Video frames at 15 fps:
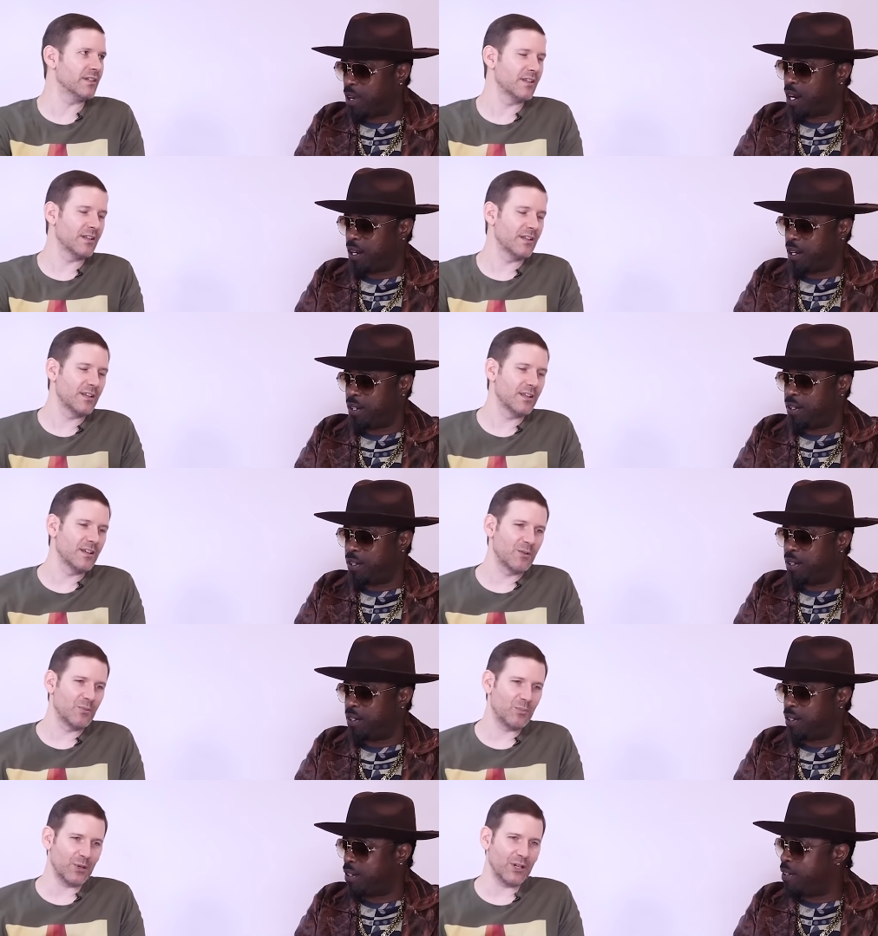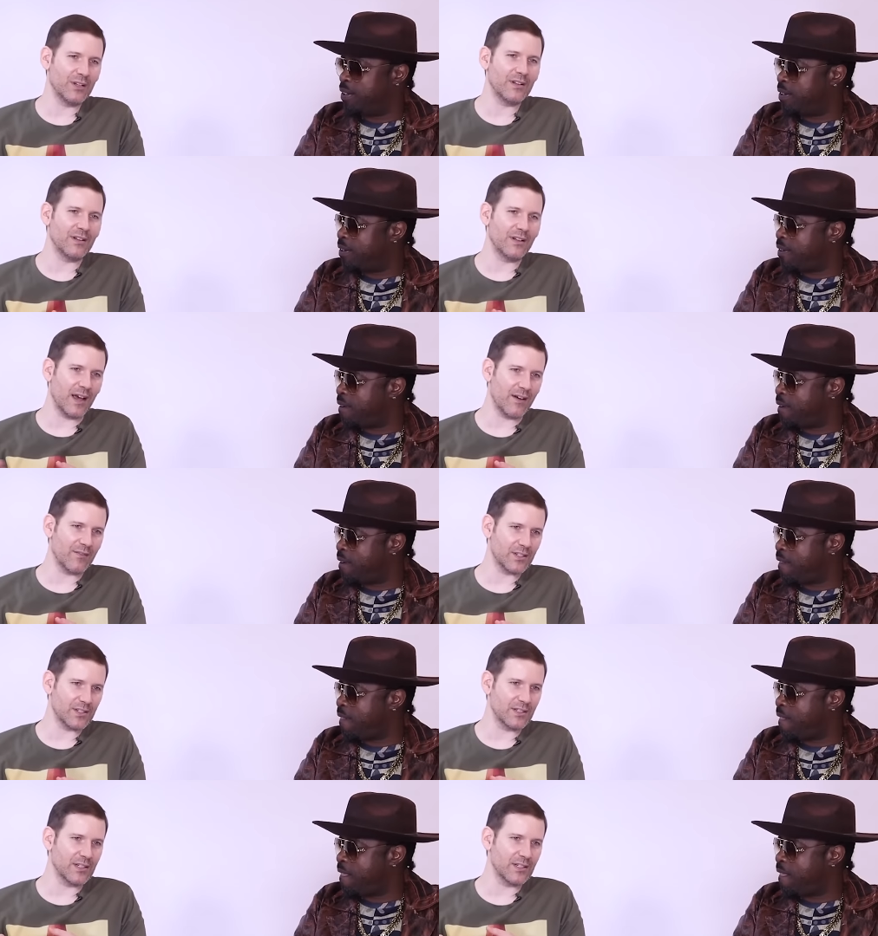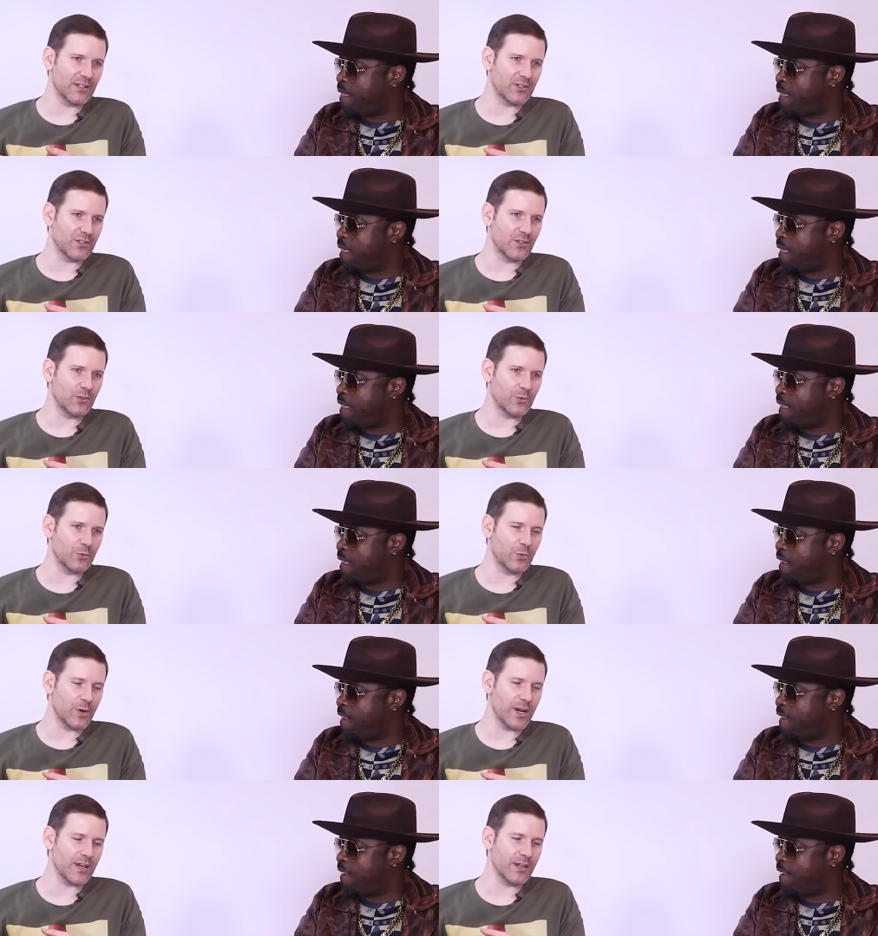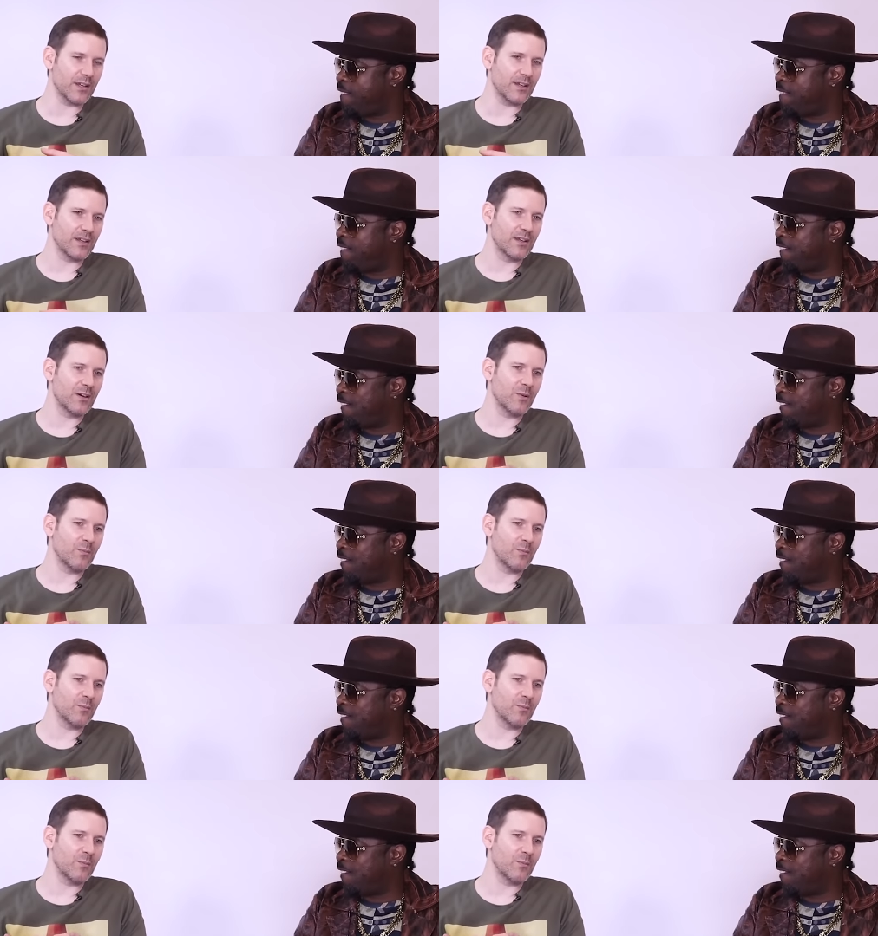Speaker 1: Right. But obviously in his own way.